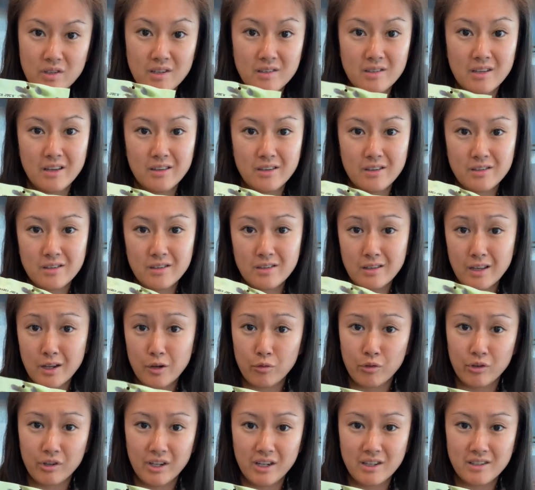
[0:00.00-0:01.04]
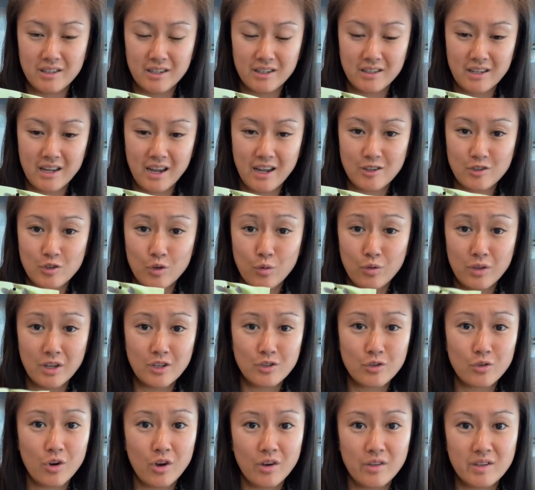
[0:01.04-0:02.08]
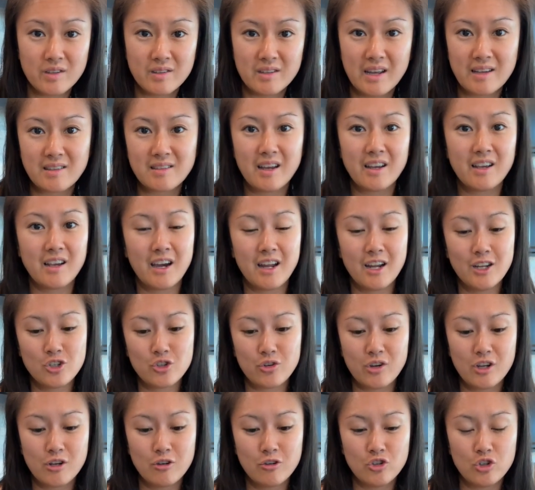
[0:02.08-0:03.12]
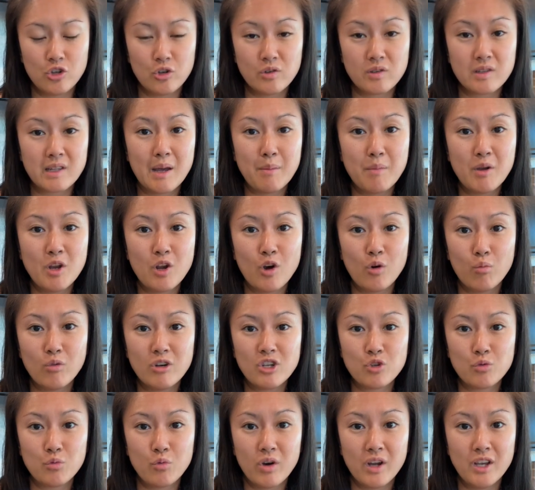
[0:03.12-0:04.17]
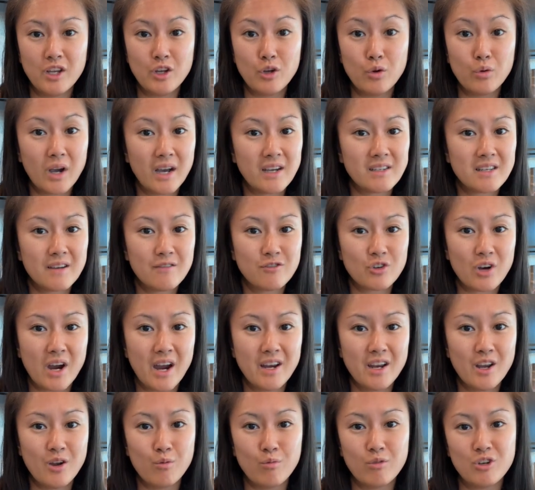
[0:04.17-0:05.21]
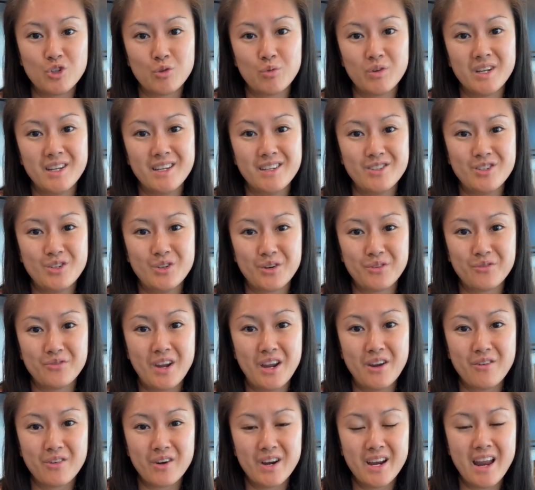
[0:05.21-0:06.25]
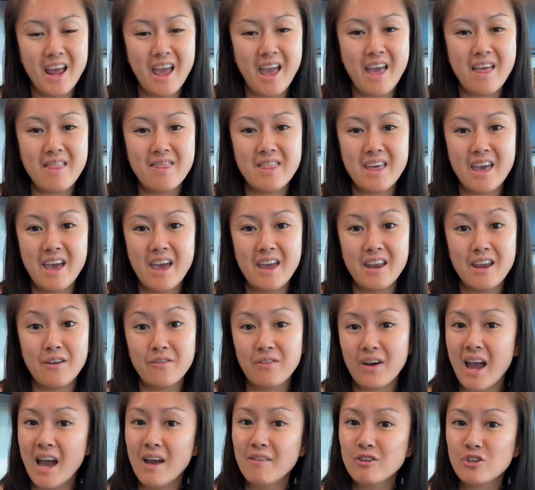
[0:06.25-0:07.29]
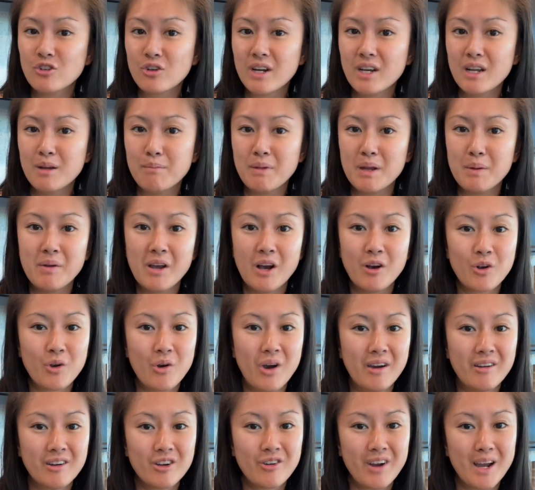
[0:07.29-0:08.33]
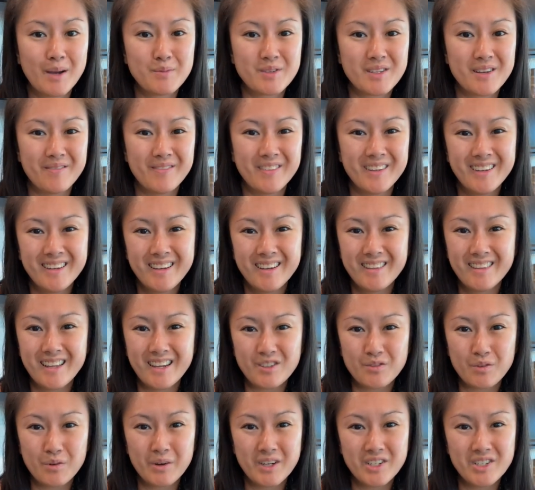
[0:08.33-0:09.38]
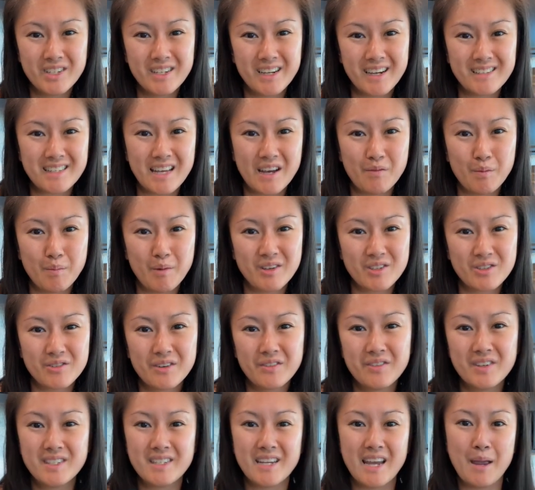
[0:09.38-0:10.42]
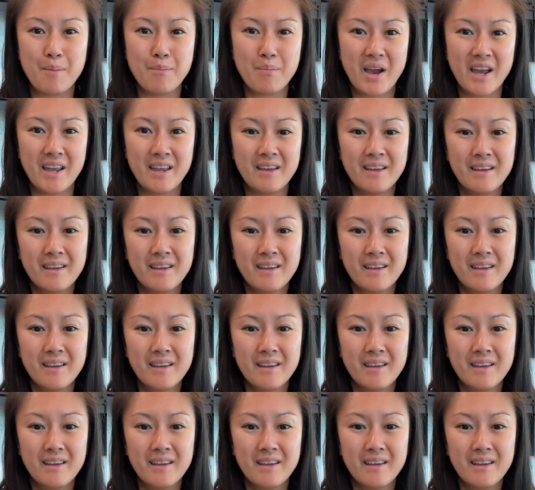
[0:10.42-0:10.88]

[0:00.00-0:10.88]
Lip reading: They say this is like really addicting. So these are all the snacks that I got at Trader Joe's. Let me know which one you guys have tried and which one is your favorite. And then if I haven't tried it, maybe I'll go out and grab some. Thanks for watching, guys. Have a monster-ific day. Bye.